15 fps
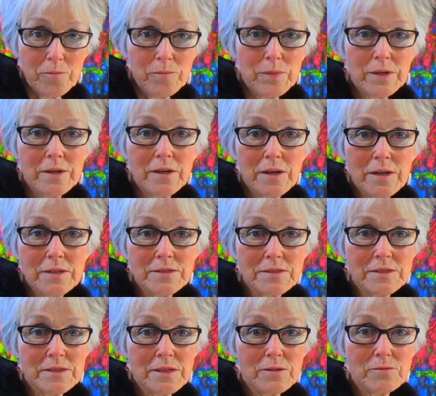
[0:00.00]
because
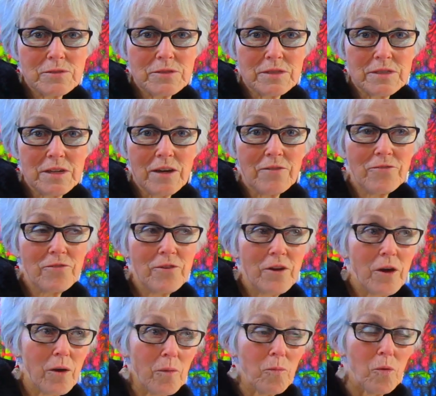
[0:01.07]
there was enough
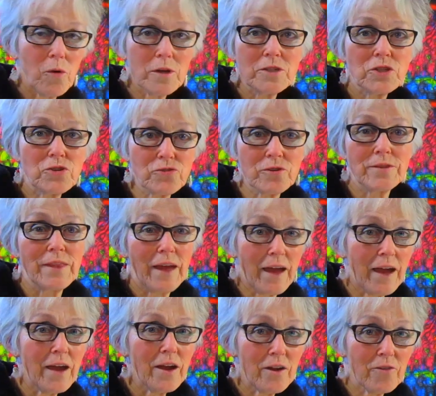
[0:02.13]
moisture in
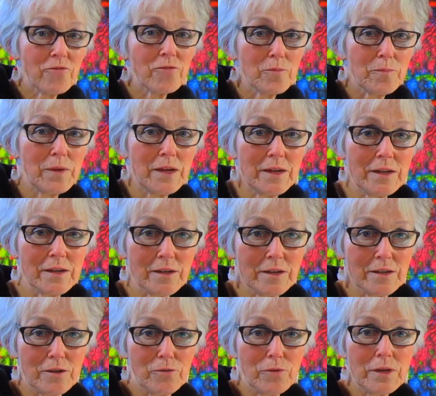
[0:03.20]
the air from being in
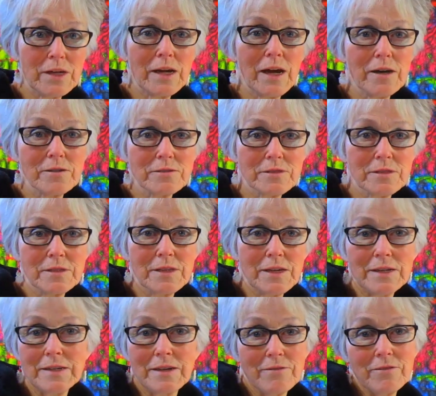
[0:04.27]
a greenhouse that
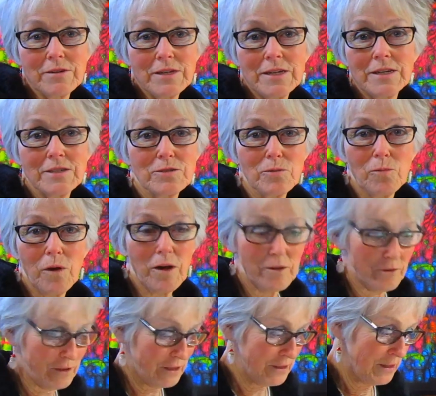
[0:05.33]
they never needed to
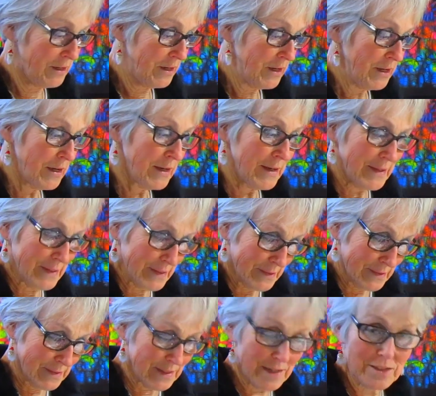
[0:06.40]
water it.
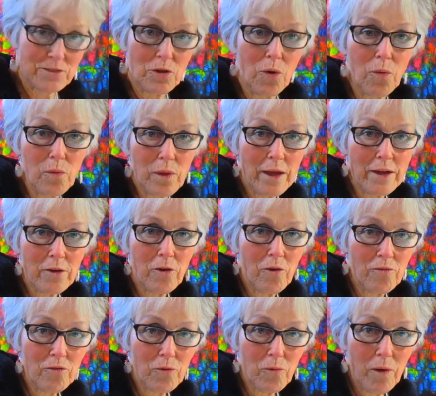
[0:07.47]
They don't like
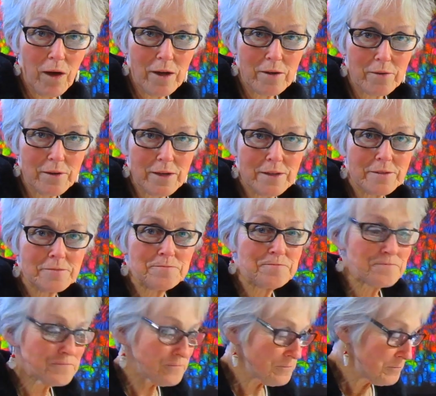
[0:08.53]
overwatering.
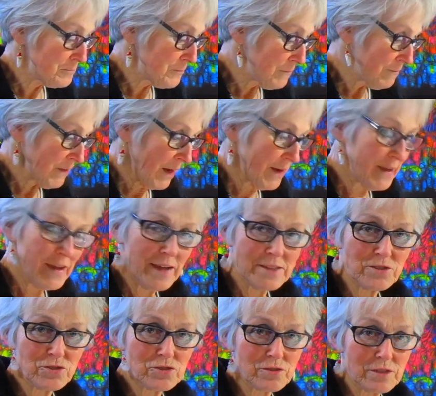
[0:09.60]
I
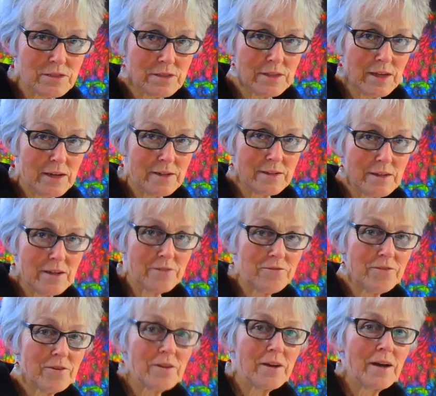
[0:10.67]
can't stress that
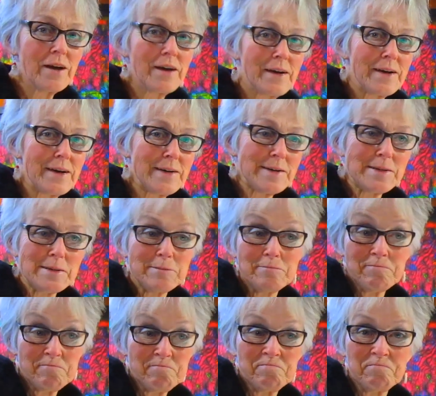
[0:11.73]
enough.
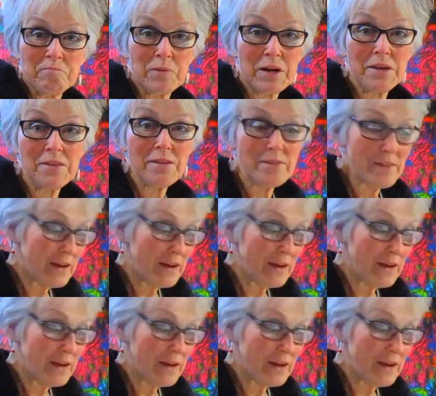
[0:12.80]
Um, but other than